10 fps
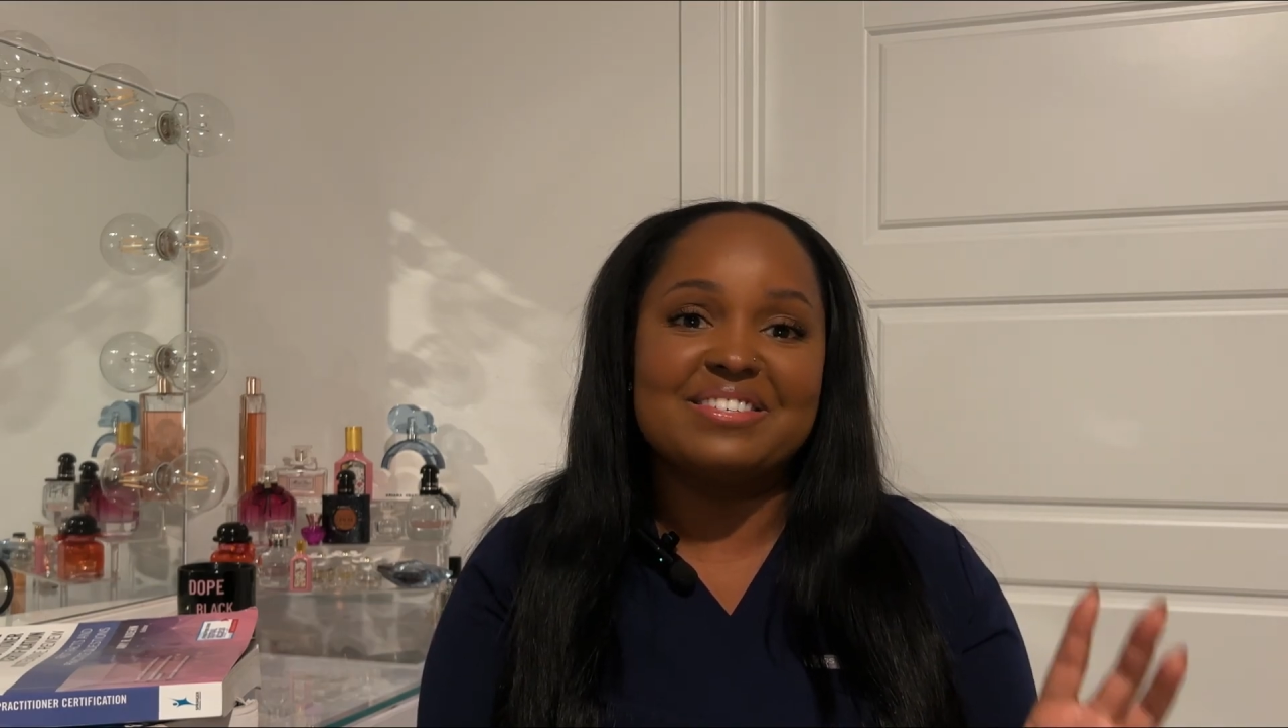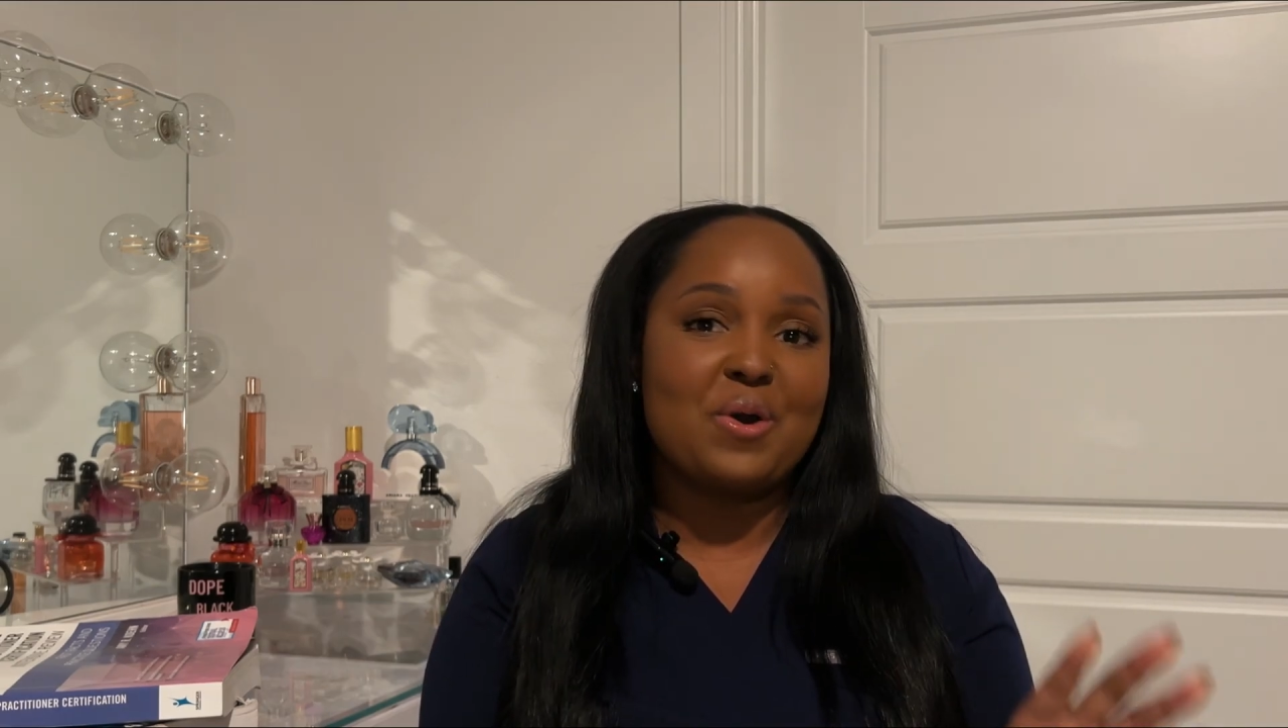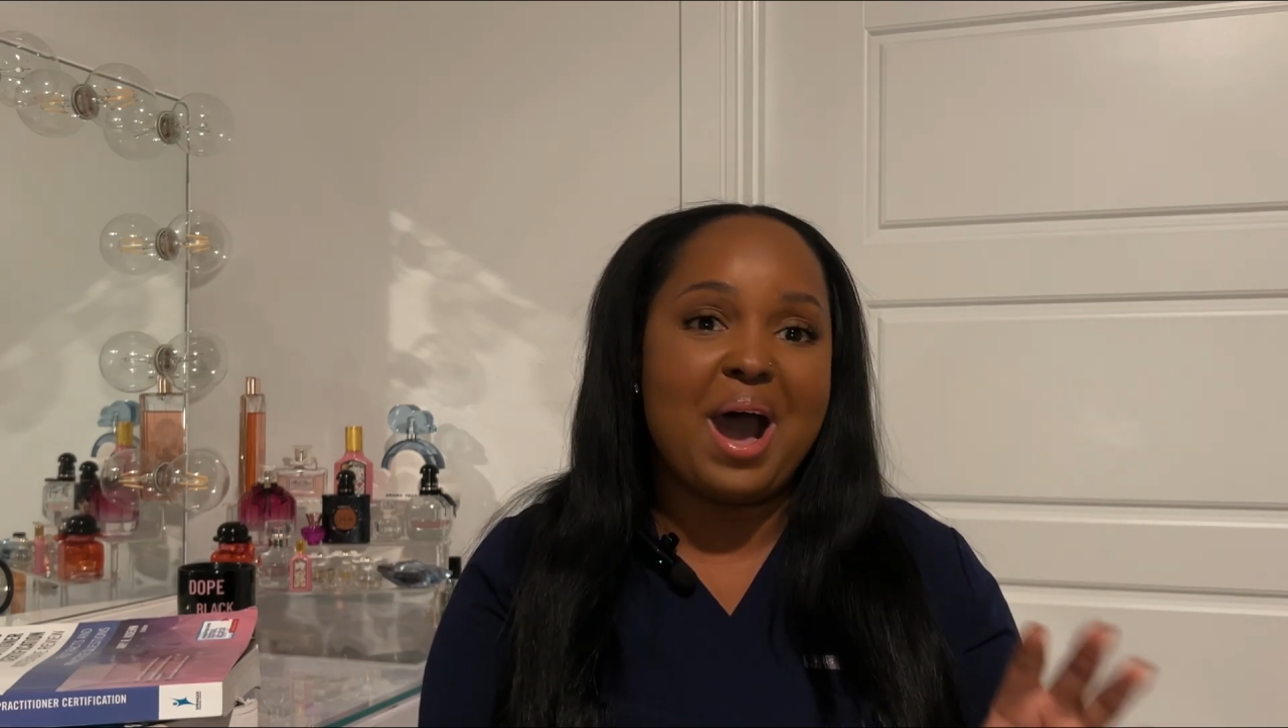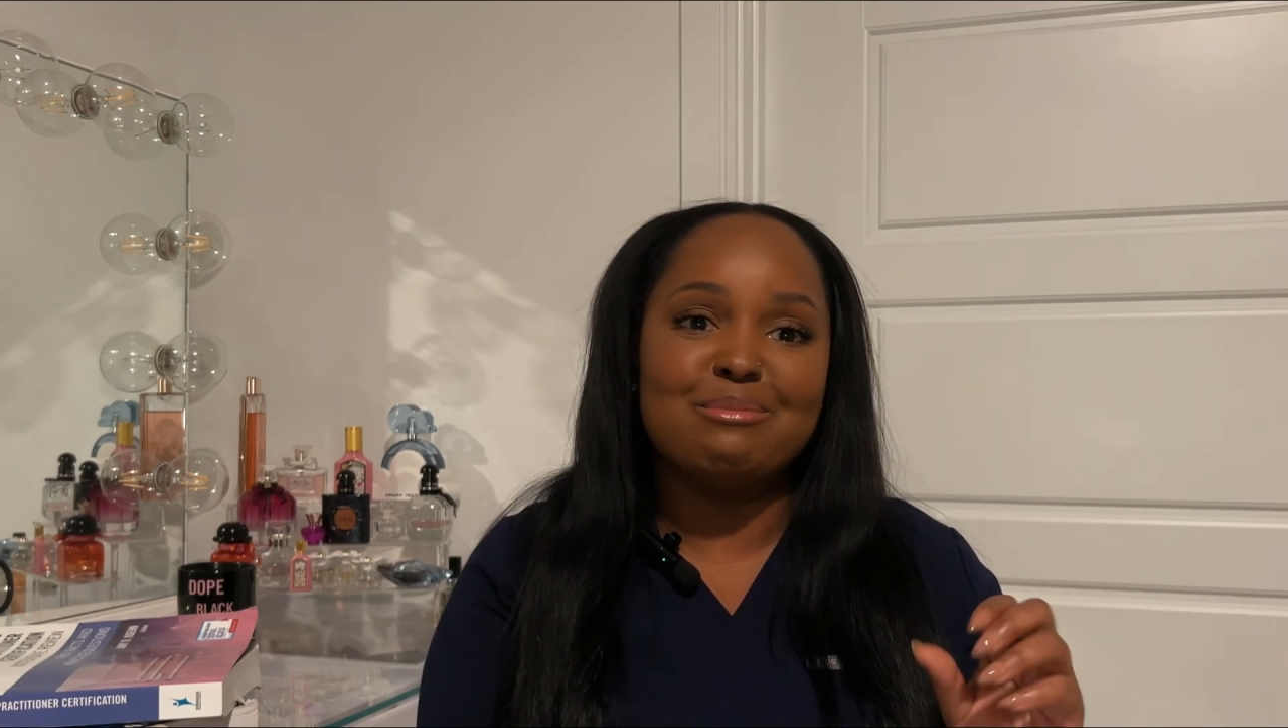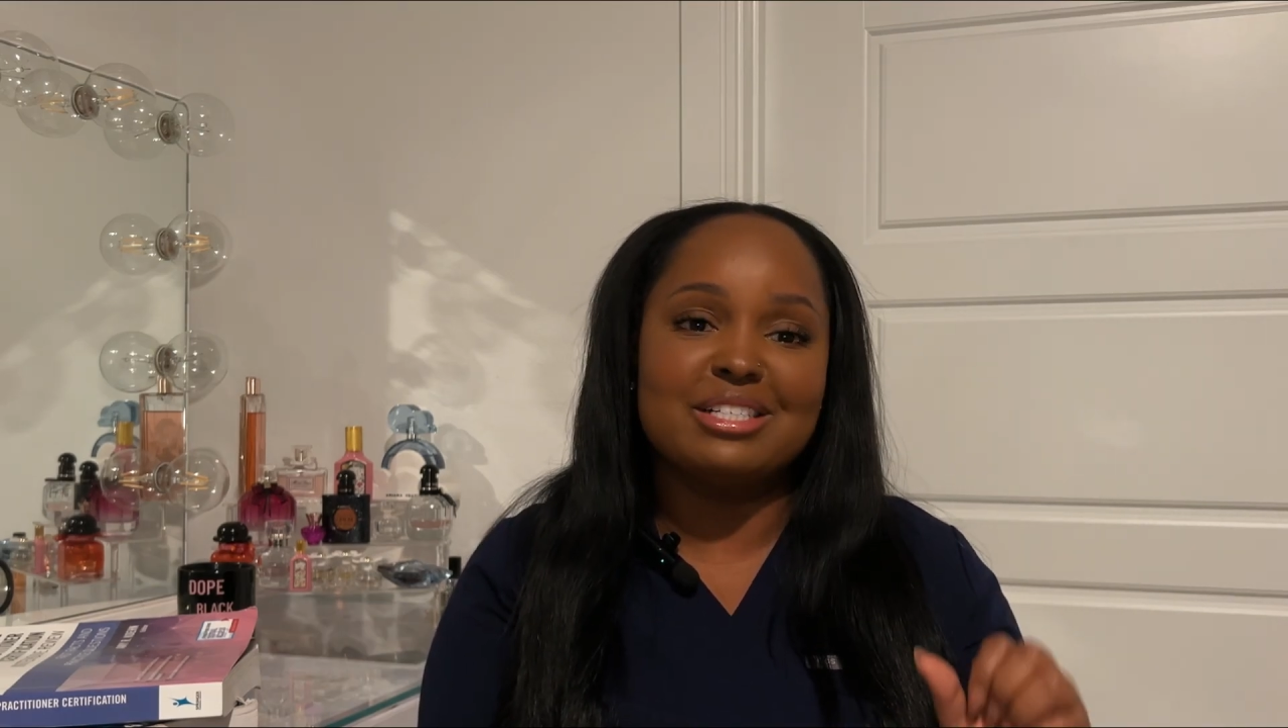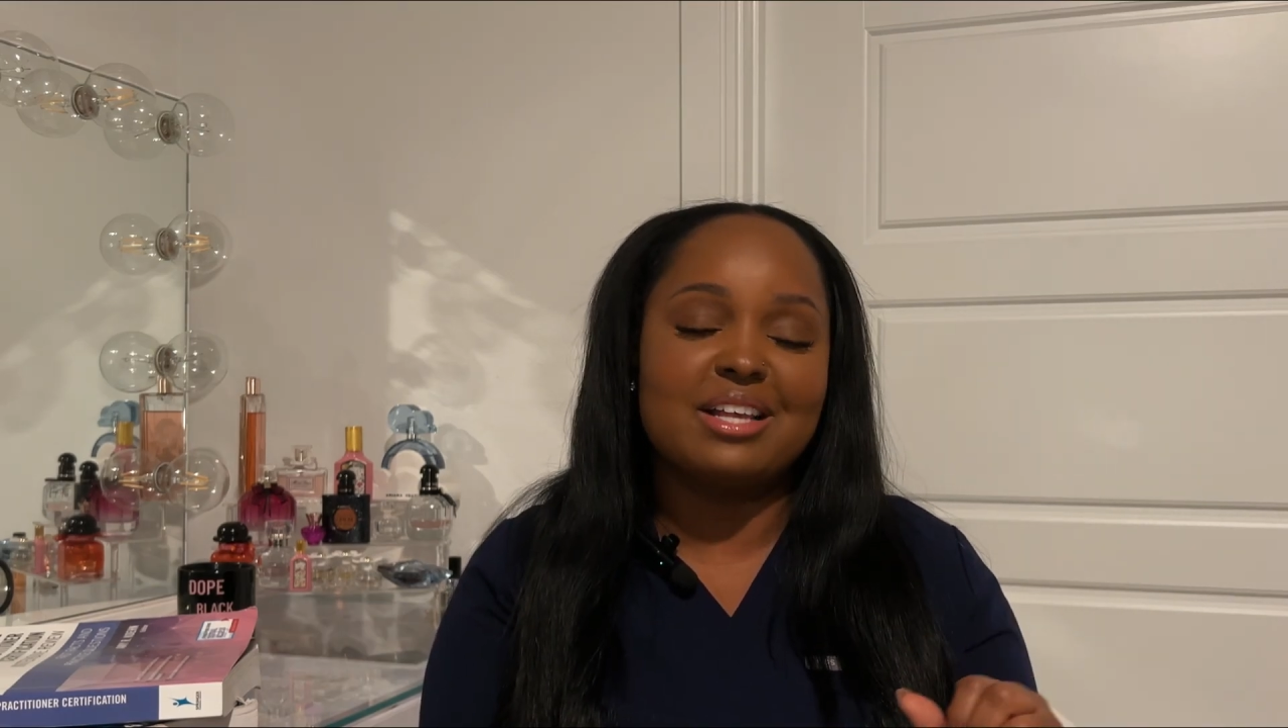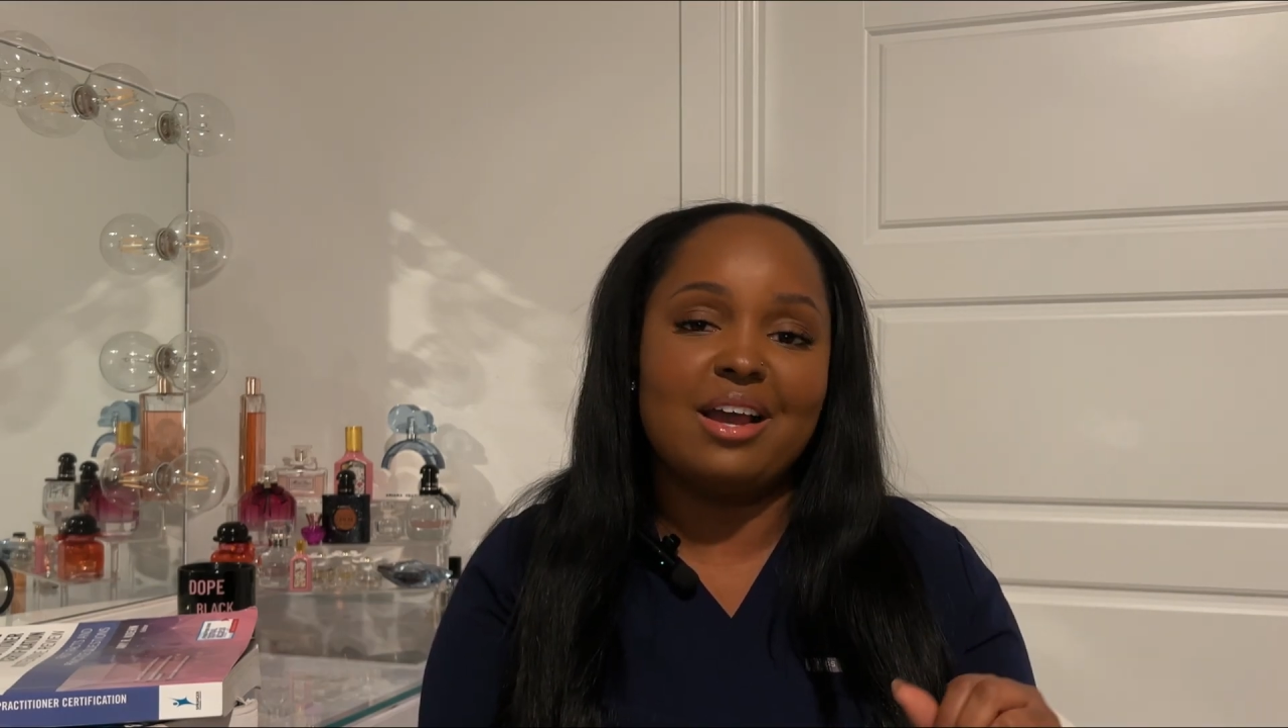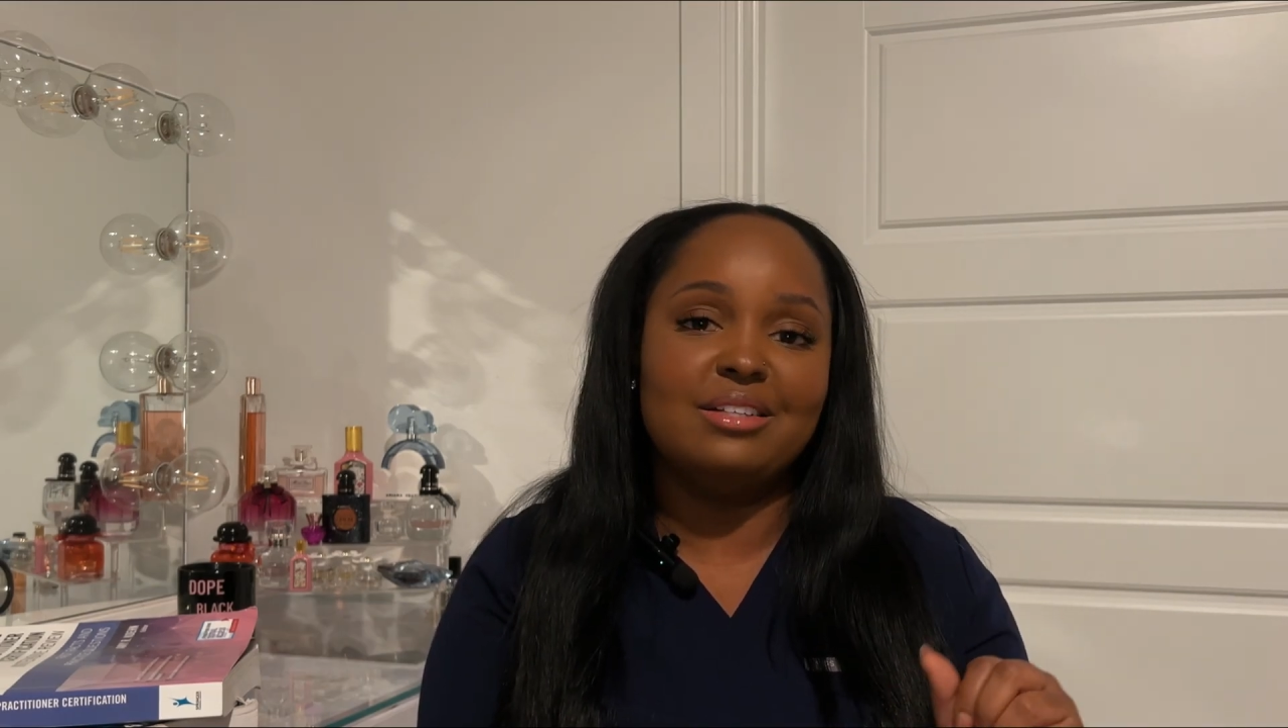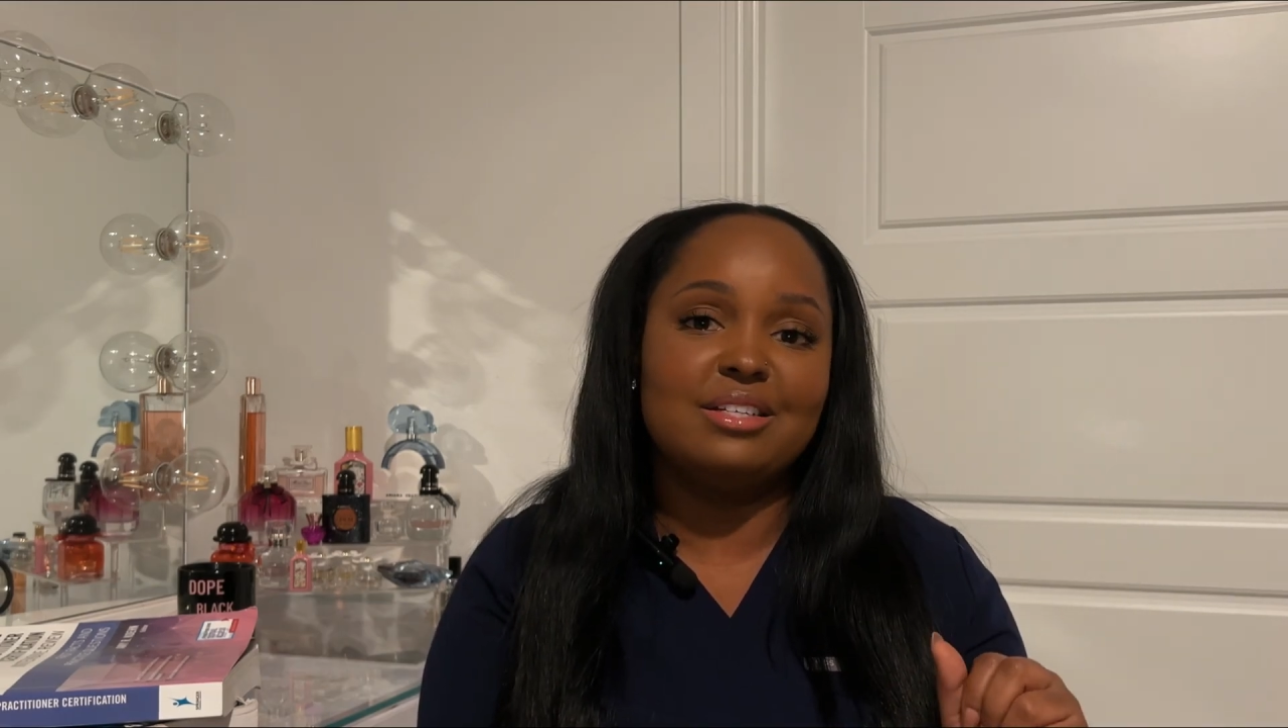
So I'm excited